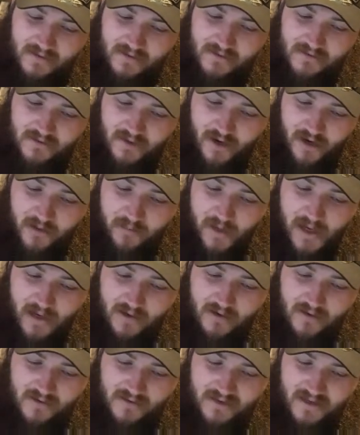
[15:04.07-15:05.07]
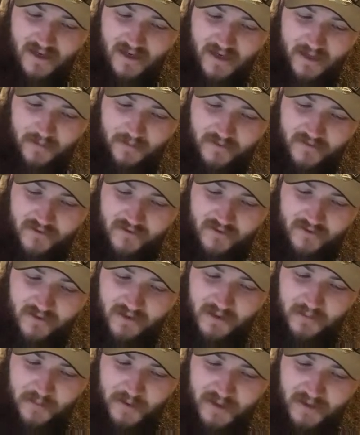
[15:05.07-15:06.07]
talk about hard times.
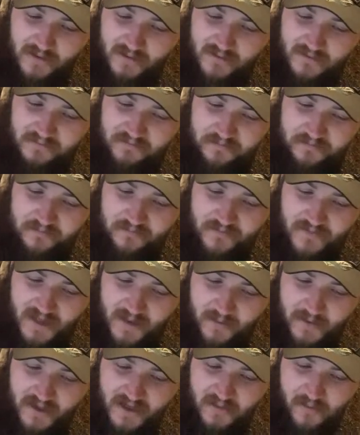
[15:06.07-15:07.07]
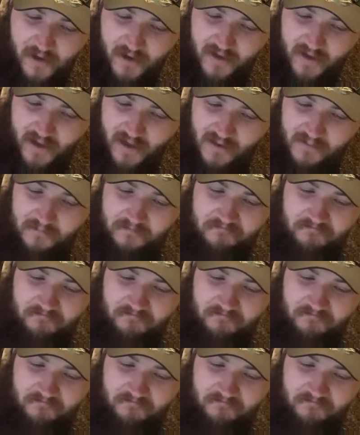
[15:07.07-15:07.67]
I mean, come on now.